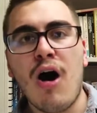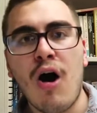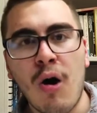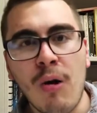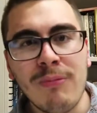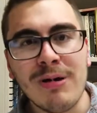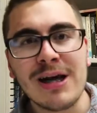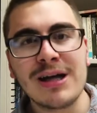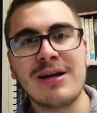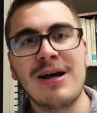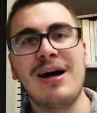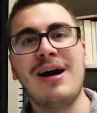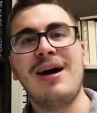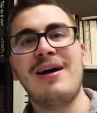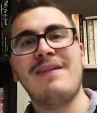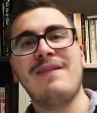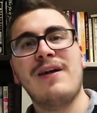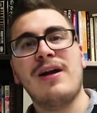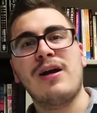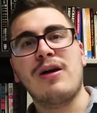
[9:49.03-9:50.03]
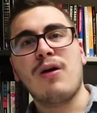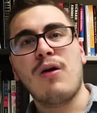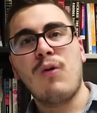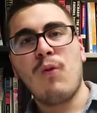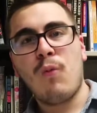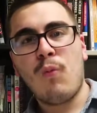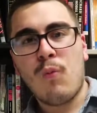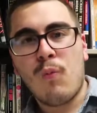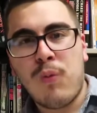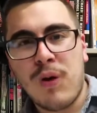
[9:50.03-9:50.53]
oh my god, like,
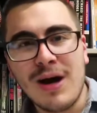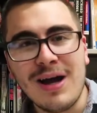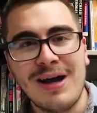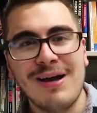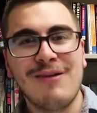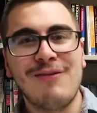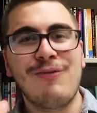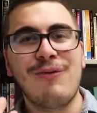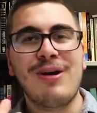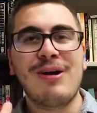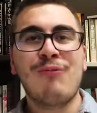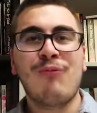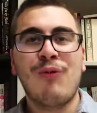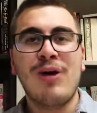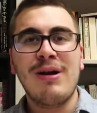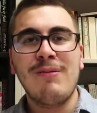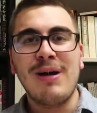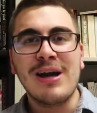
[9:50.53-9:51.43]
what